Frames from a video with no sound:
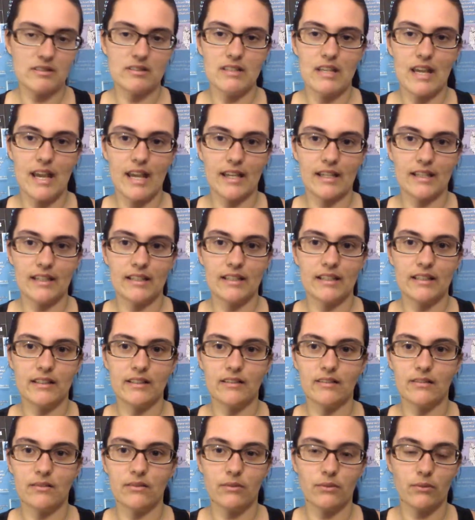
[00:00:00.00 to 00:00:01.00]
tighten
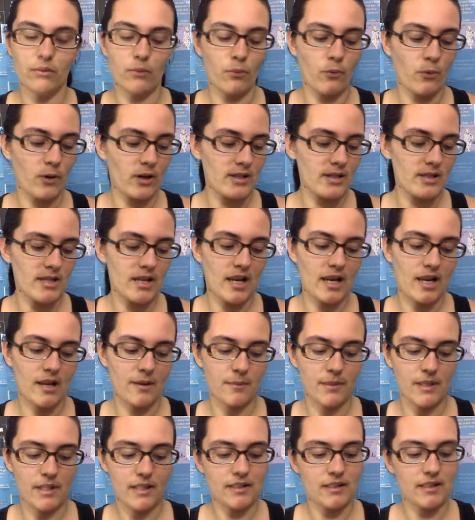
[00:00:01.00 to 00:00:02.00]
it one
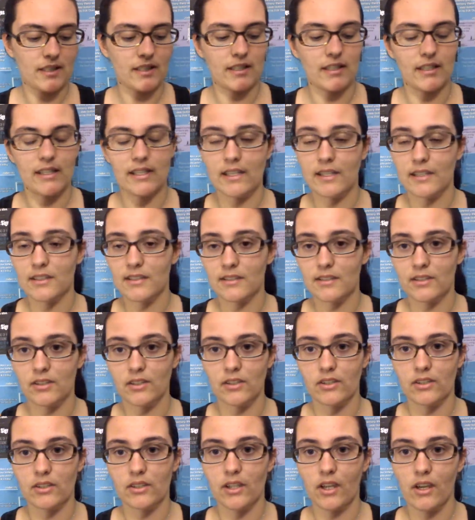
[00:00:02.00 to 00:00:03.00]
time, and then it's
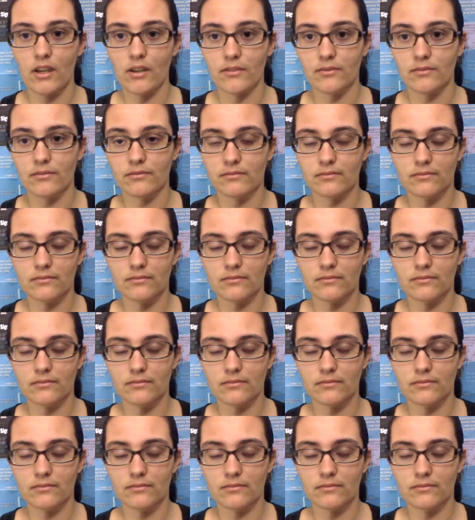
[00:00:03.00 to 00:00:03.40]
good to go.